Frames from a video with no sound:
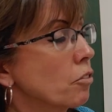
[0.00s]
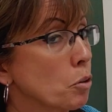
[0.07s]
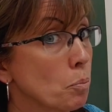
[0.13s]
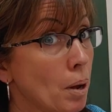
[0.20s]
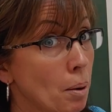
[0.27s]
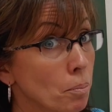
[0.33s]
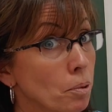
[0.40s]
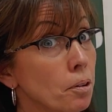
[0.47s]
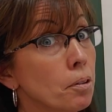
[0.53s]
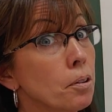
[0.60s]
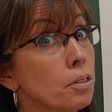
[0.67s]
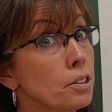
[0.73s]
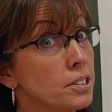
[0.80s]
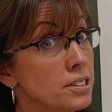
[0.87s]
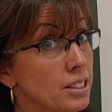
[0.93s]
remember
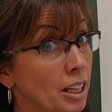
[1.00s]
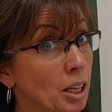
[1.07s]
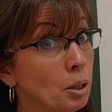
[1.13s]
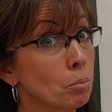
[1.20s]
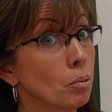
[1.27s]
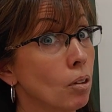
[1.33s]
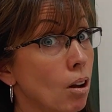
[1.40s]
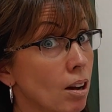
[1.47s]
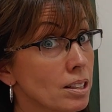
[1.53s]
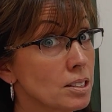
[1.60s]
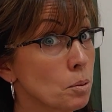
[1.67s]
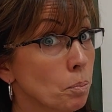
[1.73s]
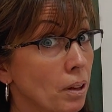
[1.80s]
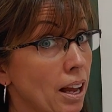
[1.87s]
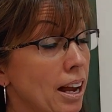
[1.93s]
the same laws
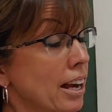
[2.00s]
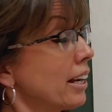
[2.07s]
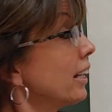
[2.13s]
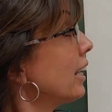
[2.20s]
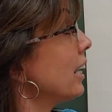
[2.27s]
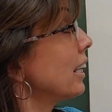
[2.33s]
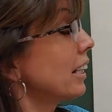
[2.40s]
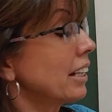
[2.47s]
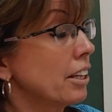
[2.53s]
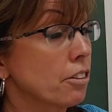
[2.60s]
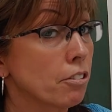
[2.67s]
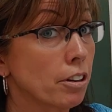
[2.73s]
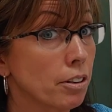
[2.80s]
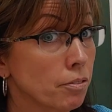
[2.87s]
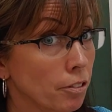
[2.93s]
apply,
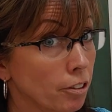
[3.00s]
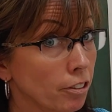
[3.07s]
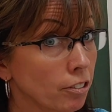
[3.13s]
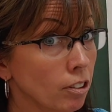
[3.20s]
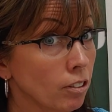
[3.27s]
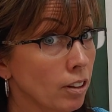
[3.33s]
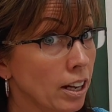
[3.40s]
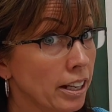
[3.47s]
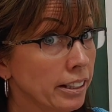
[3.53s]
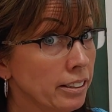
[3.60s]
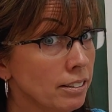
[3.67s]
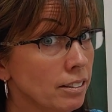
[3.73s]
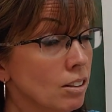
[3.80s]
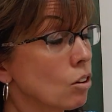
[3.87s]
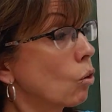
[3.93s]
either a vertical line
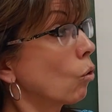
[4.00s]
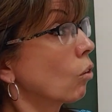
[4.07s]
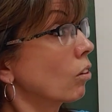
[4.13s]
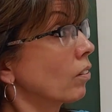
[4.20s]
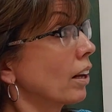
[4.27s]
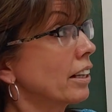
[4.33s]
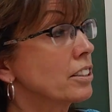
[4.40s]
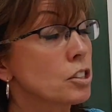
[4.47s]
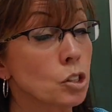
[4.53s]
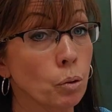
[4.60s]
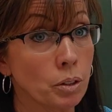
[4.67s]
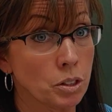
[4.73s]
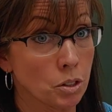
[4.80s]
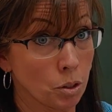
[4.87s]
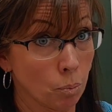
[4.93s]
or lines
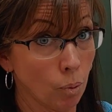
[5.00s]
going to the